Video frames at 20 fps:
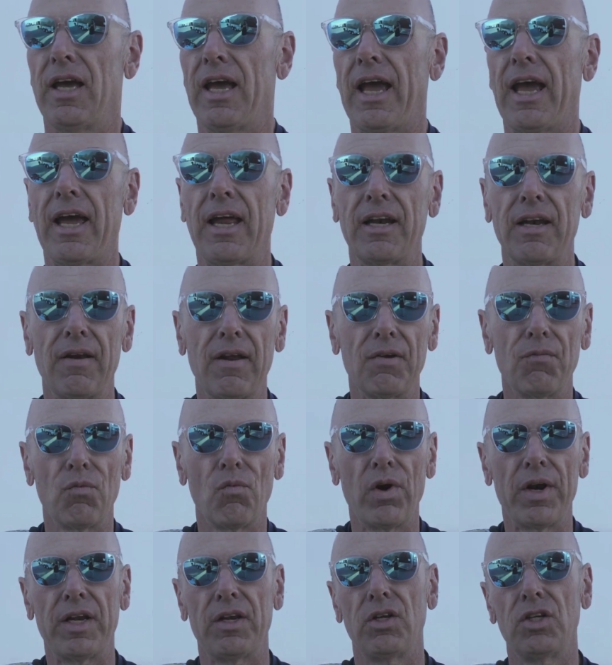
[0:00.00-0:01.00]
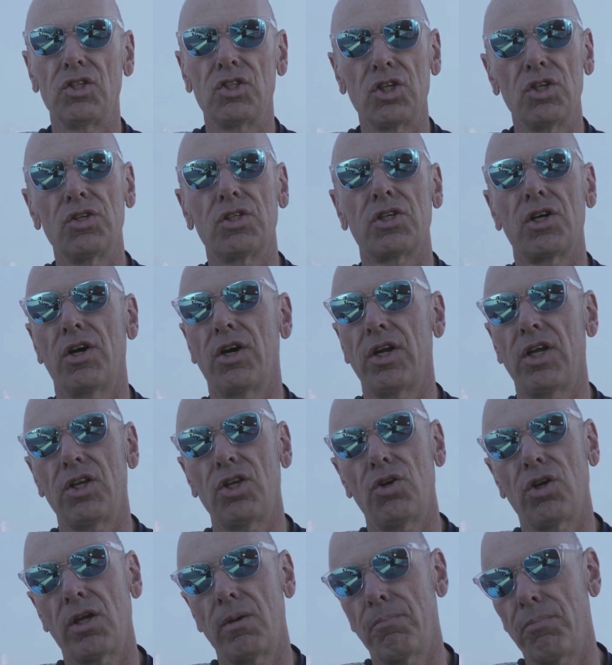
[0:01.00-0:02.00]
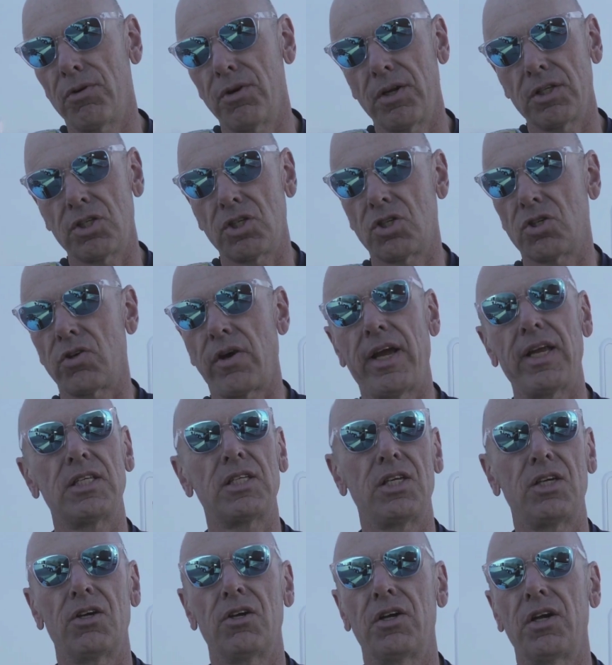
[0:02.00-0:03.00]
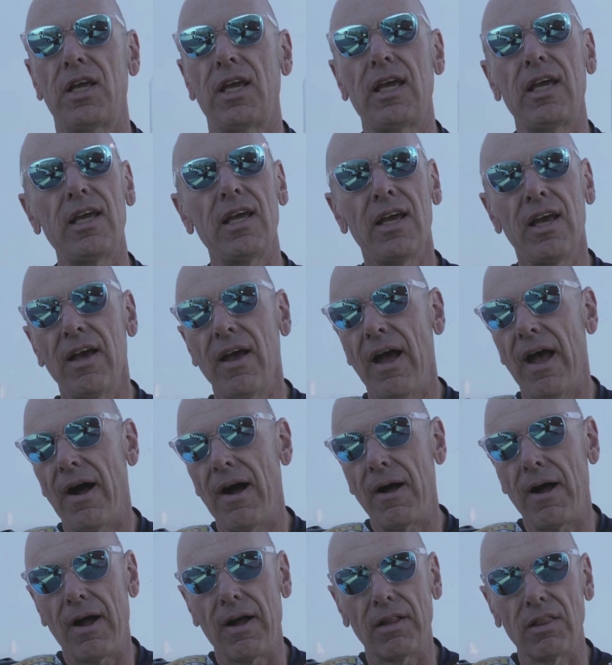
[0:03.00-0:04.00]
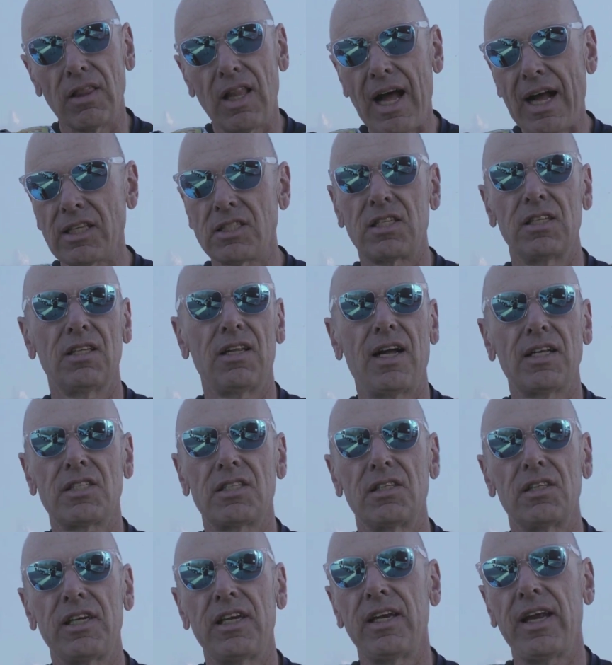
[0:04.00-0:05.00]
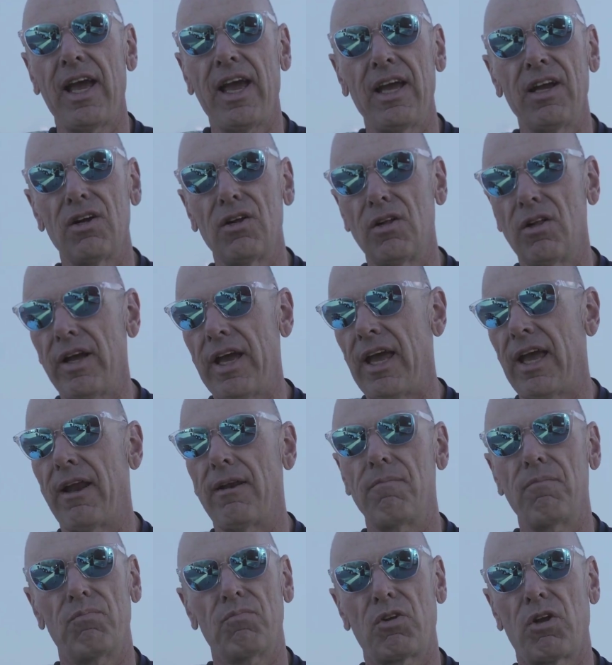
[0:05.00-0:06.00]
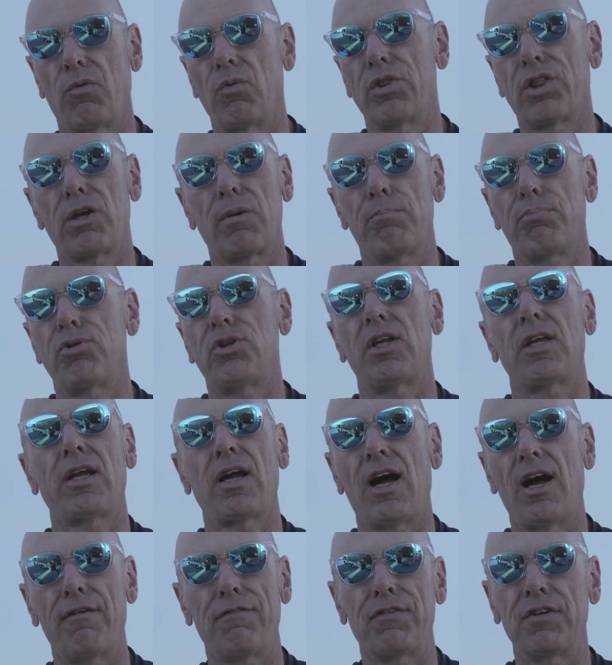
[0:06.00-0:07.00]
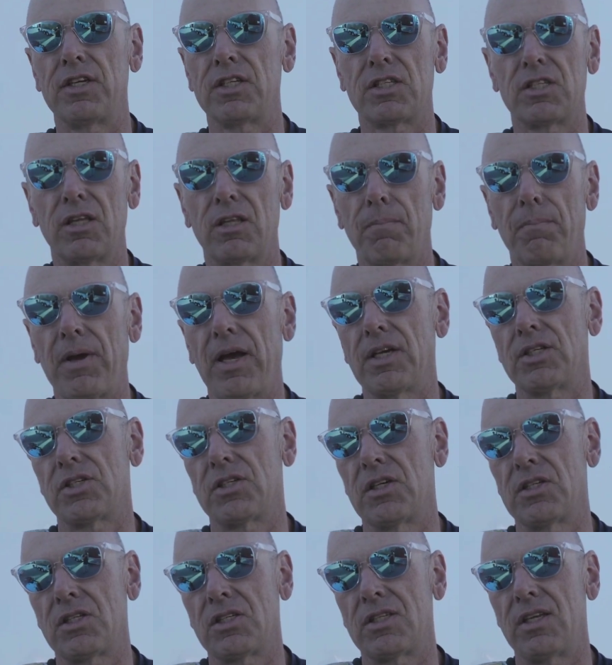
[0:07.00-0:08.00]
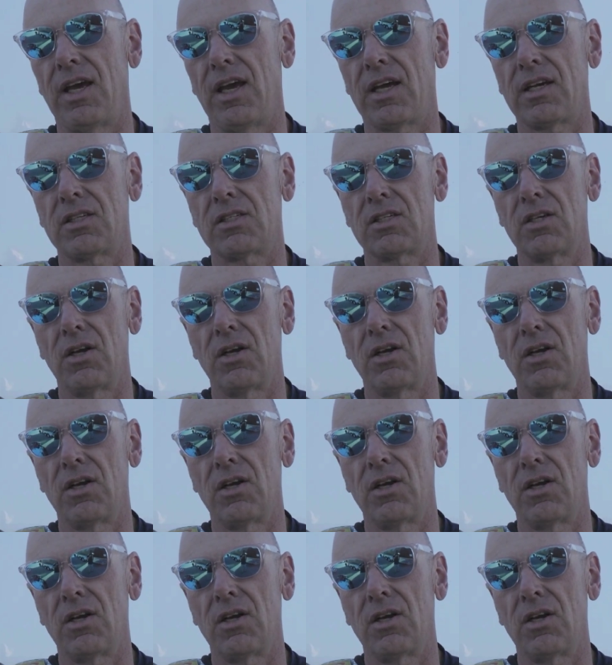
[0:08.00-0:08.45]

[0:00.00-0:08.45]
And when you do turn it, you can put it straight to your knee, lots and lots of lean angle, and with complete confidence that the bike's gonna stick.